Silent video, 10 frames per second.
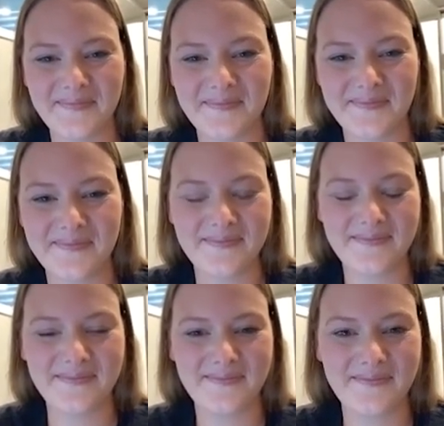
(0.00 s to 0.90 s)

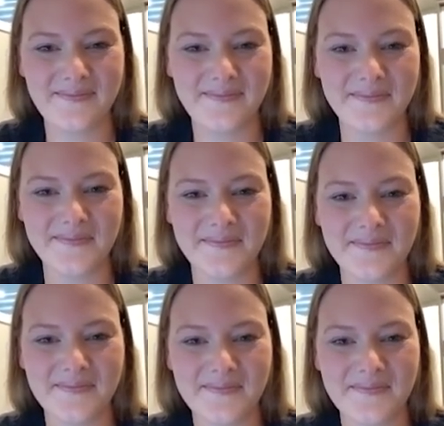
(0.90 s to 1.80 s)

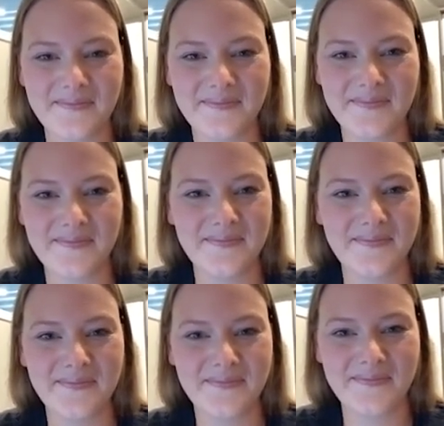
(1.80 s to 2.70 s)

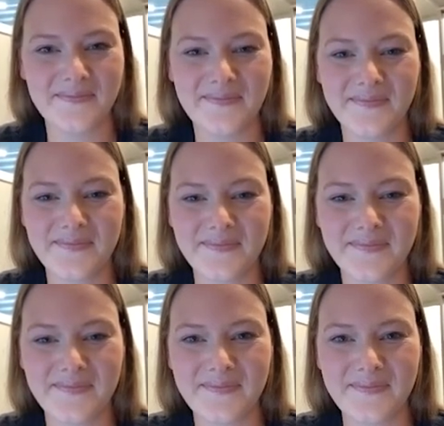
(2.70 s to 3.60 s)

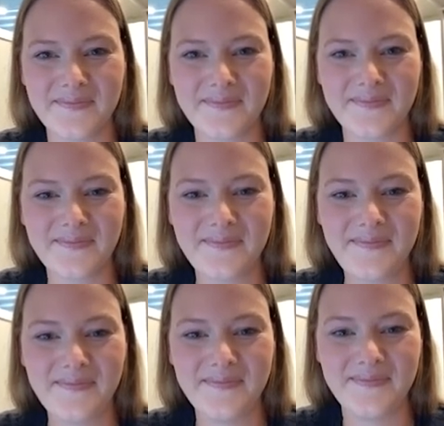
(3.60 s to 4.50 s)

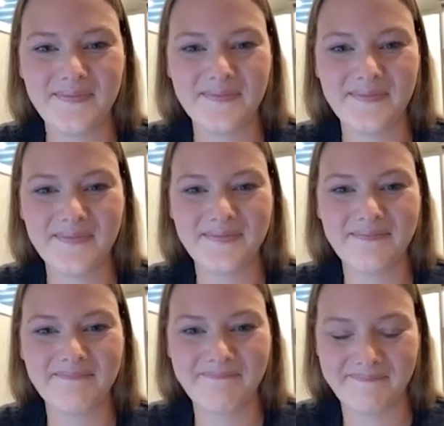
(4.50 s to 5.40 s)

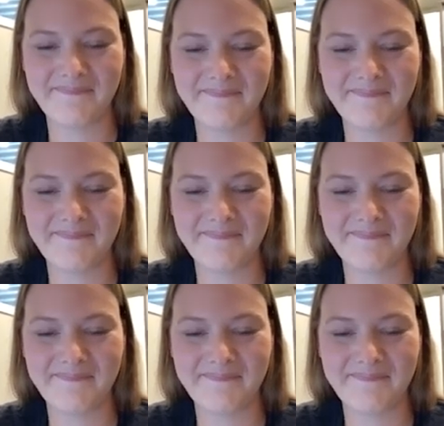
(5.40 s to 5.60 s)
(not speaking)